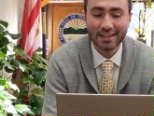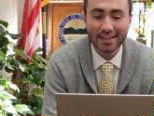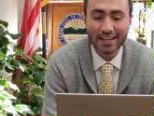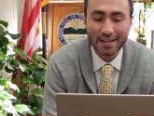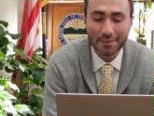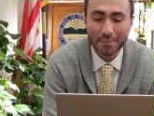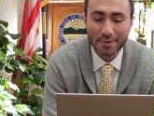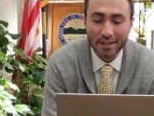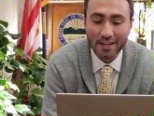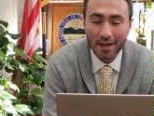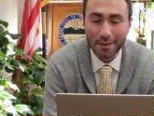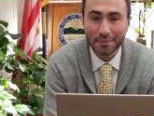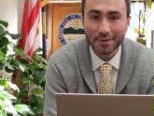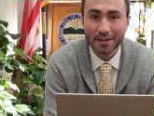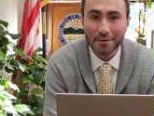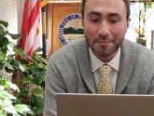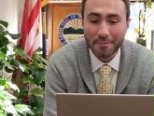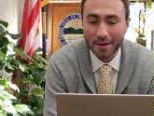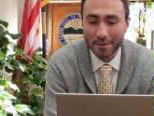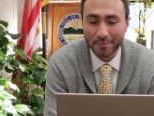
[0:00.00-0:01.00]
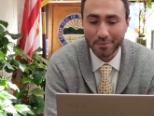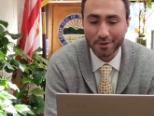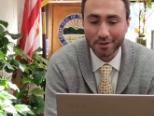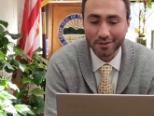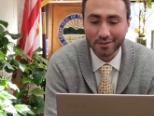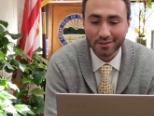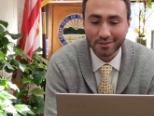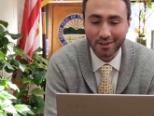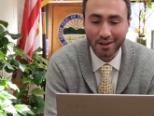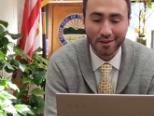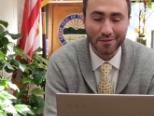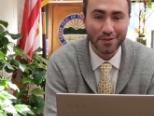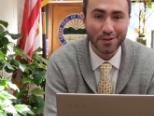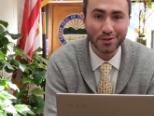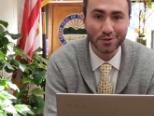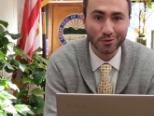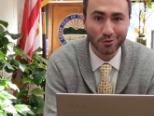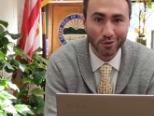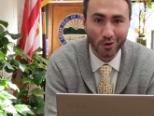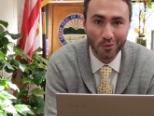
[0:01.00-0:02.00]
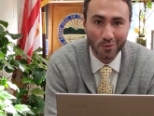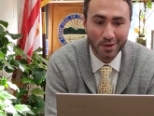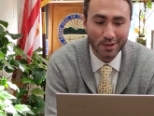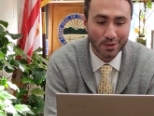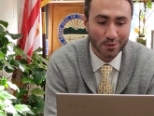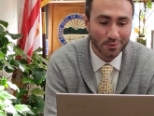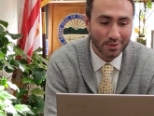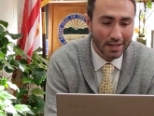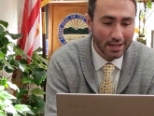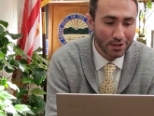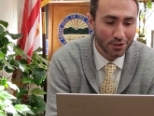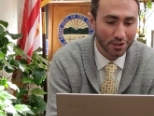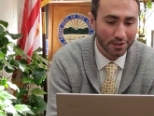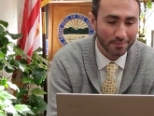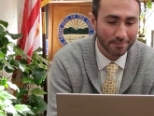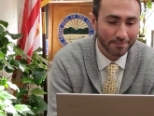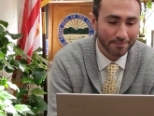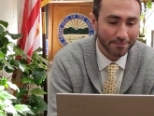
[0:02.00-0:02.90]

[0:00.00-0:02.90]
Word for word: in becoming a member of this growing new nation.